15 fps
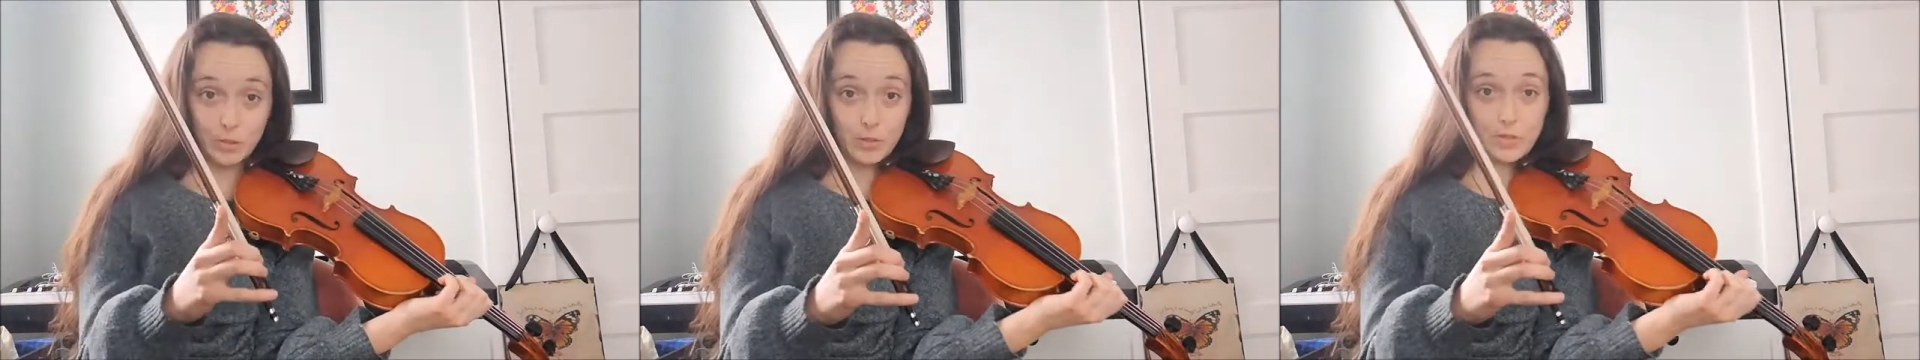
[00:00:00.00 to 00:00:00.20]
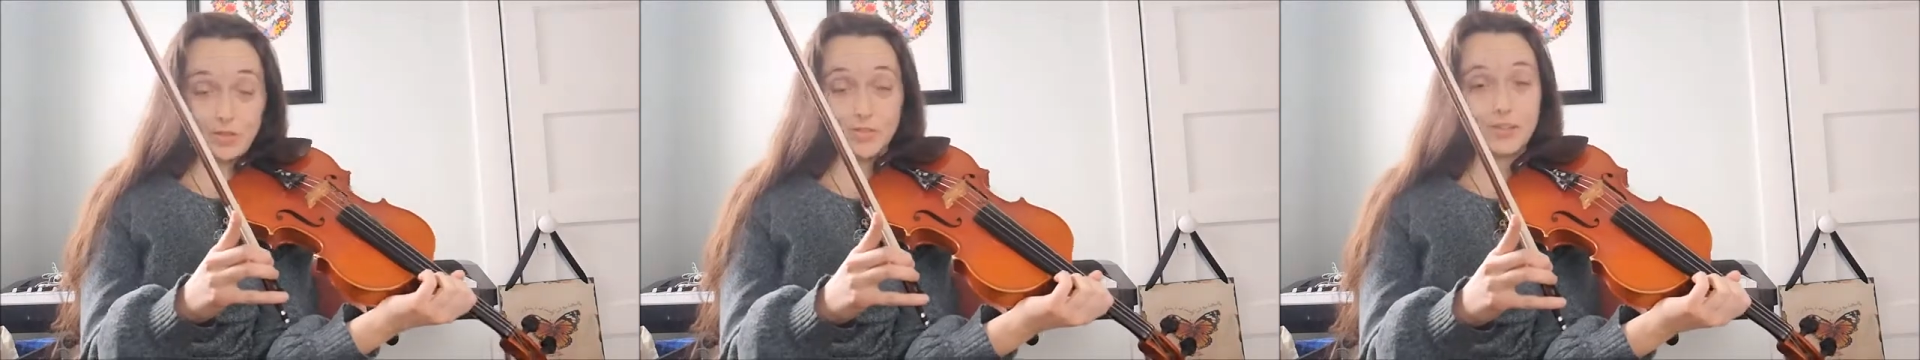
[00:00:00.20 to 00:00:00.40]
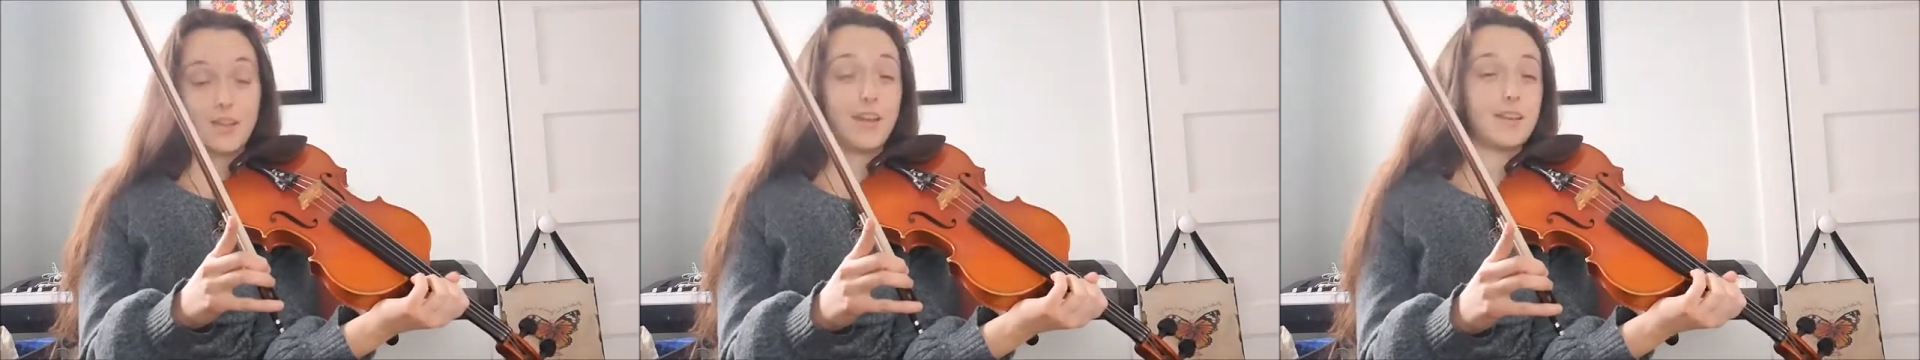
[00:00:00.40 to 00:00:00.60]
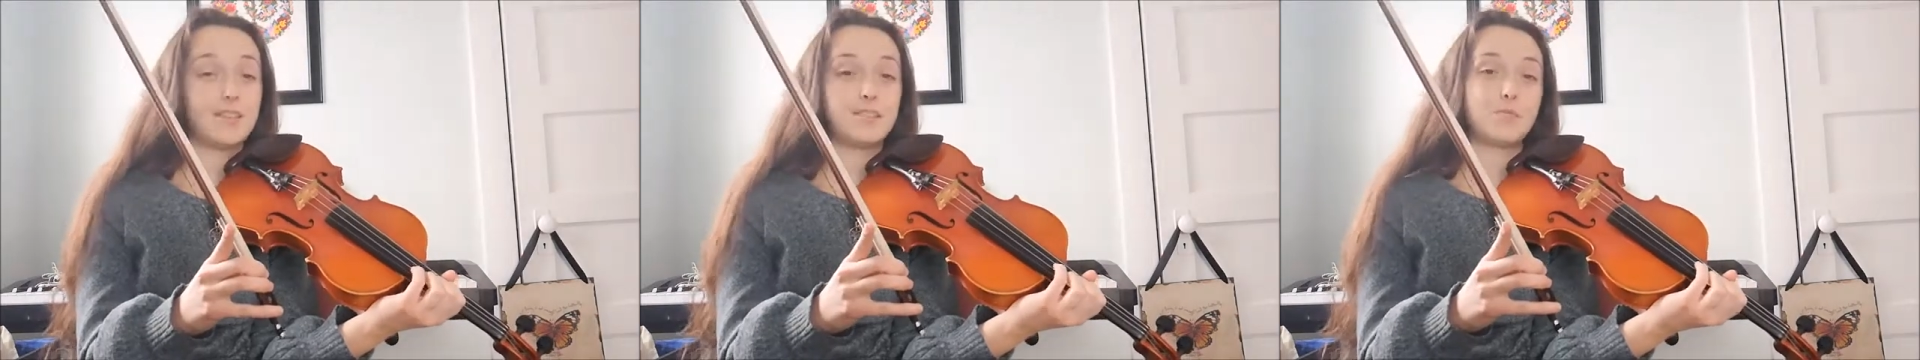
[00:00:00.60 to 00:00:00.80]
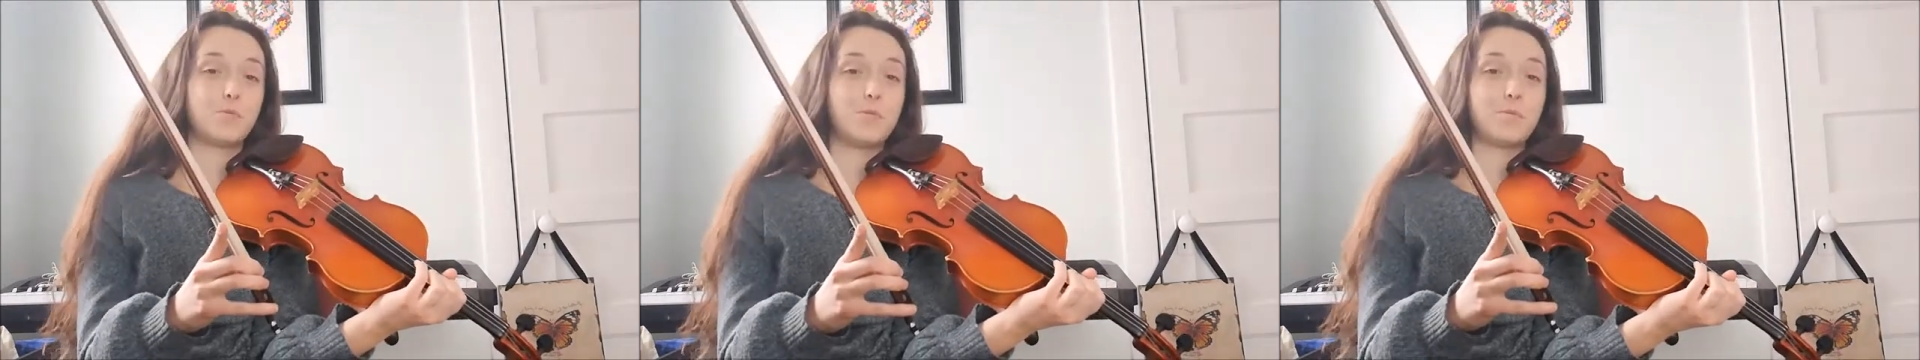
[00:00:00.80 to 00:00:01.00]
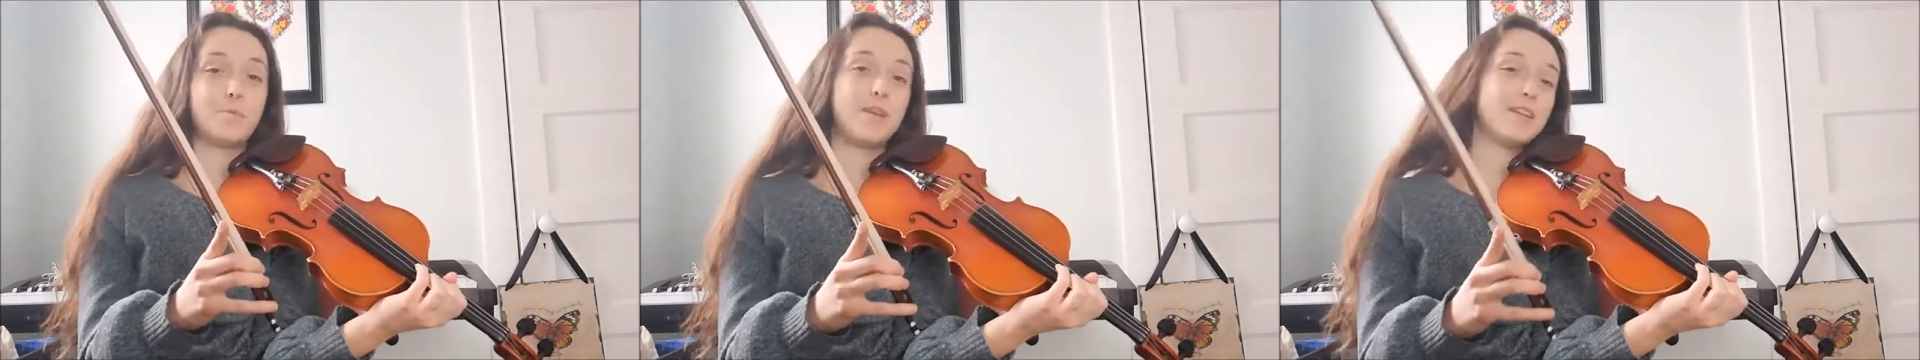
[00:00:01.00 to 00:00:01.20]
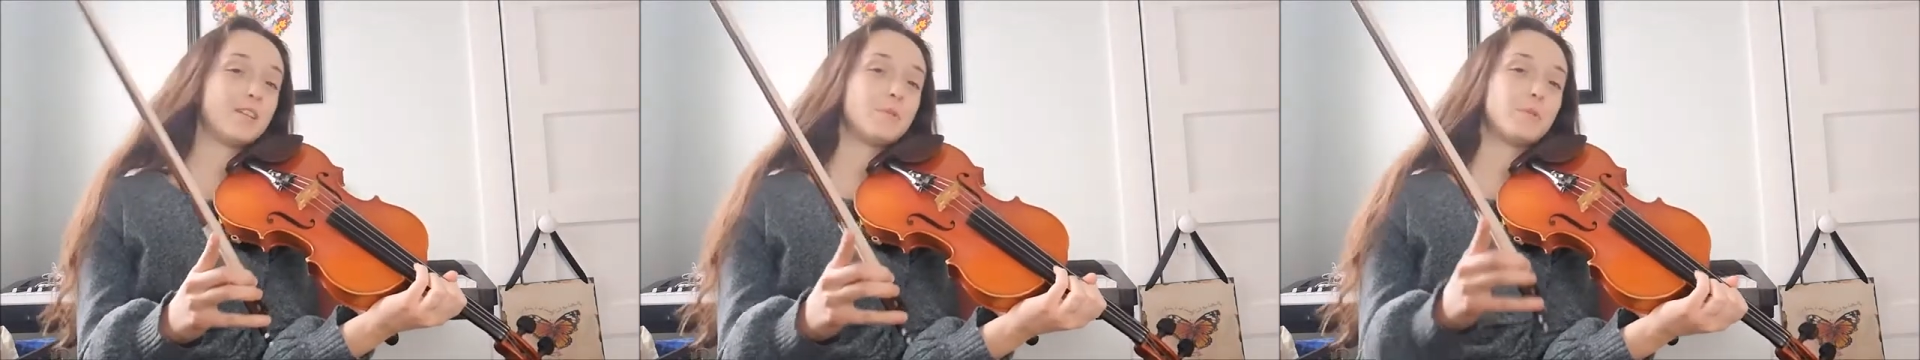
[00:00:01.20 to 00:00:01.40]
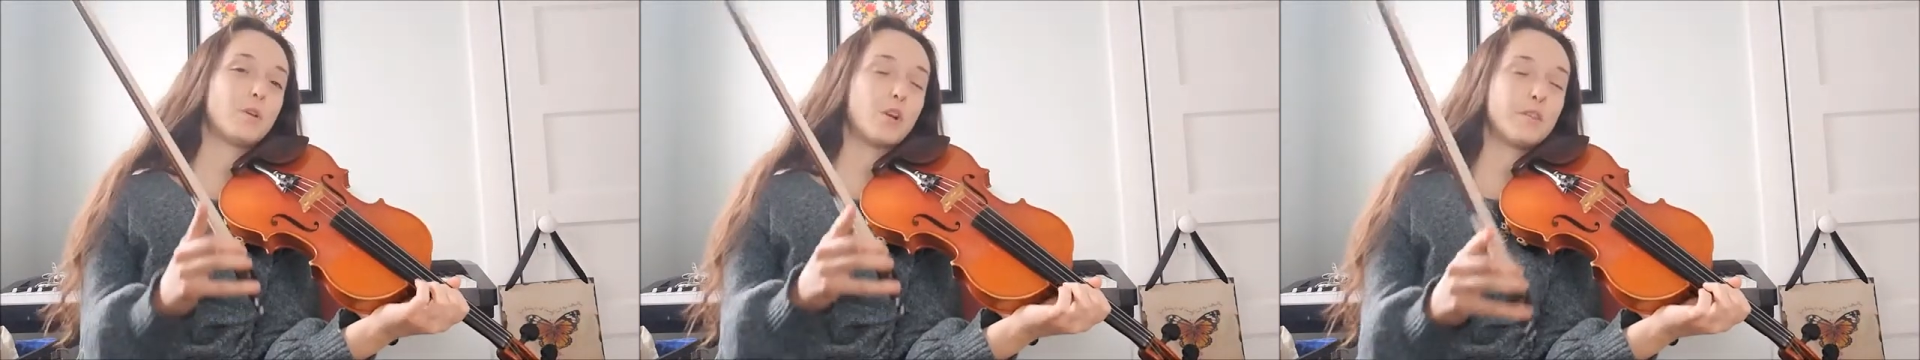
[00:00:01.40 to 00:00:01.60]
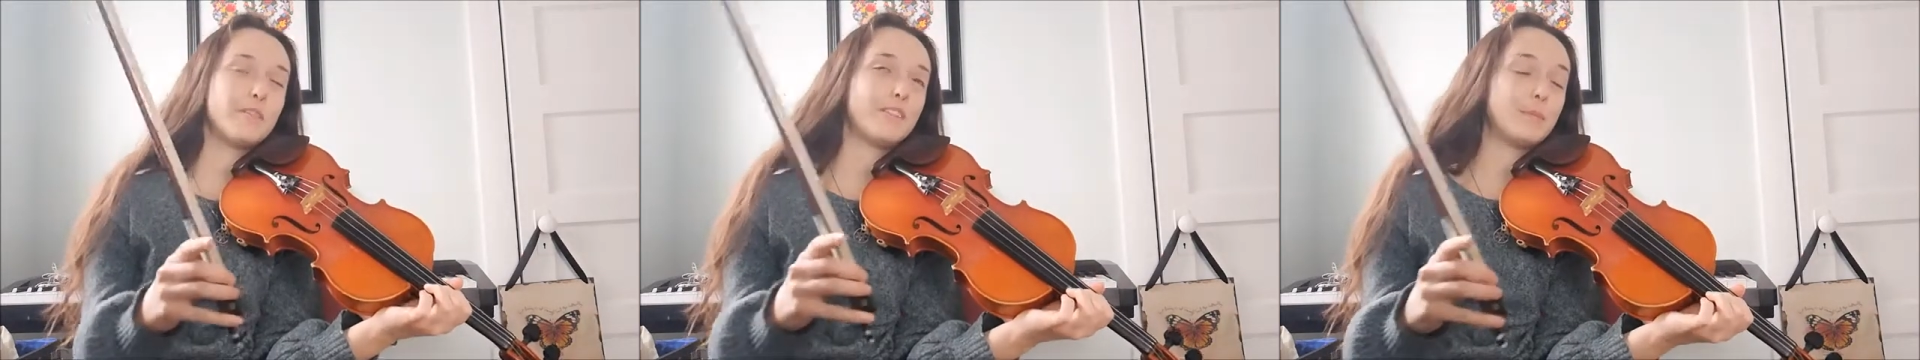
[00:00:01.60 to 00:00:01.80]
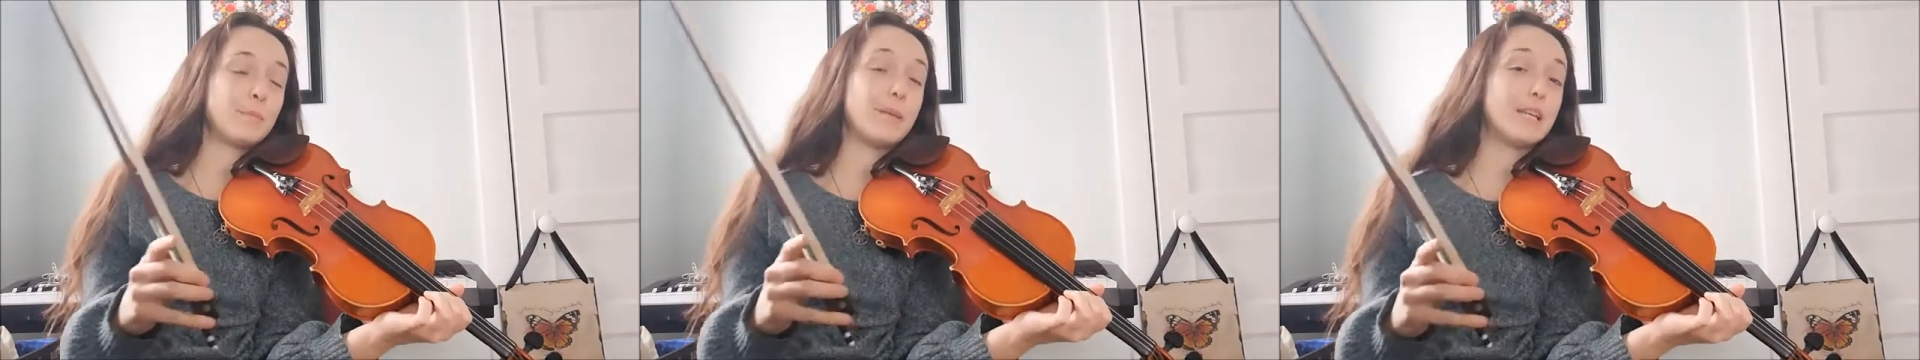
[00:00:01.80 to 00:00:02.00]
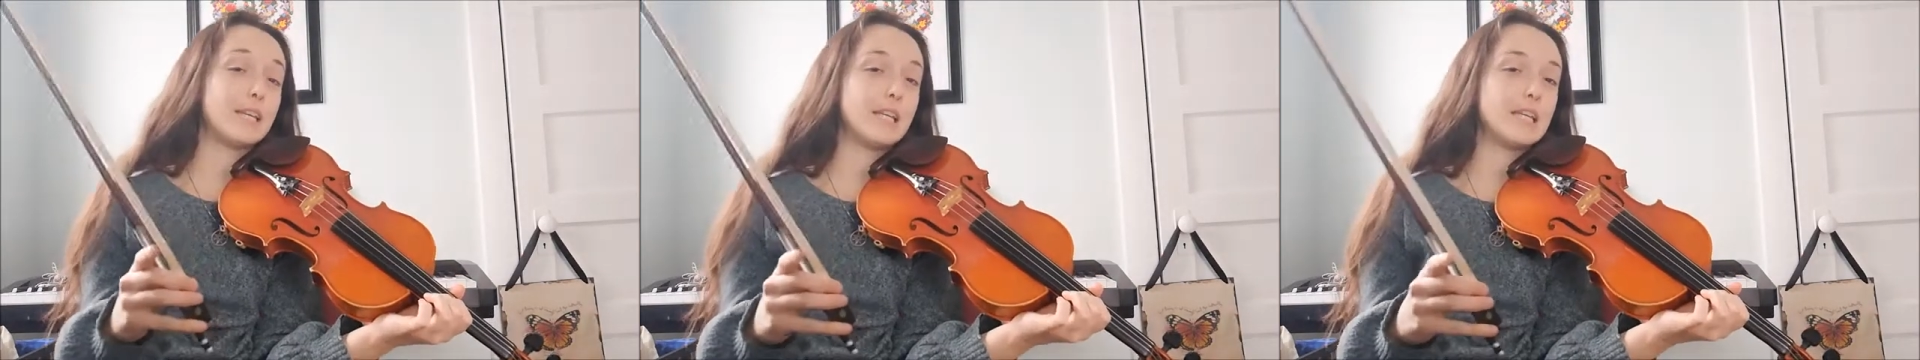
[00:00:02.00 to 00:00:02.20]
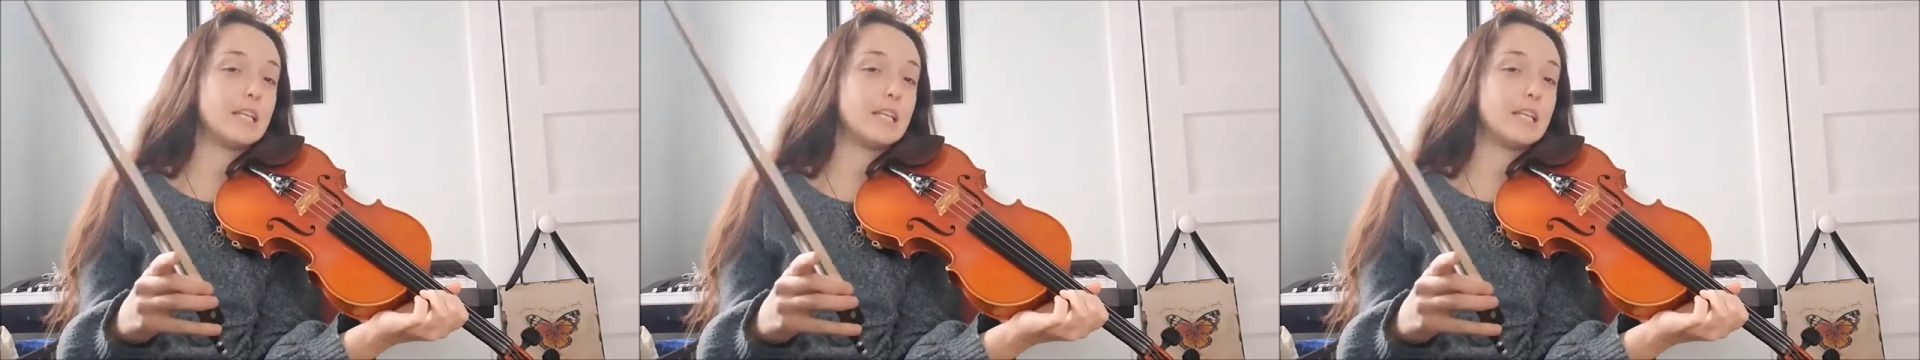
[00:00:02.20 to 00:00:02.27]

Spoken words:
to discuss what makes curving the pinky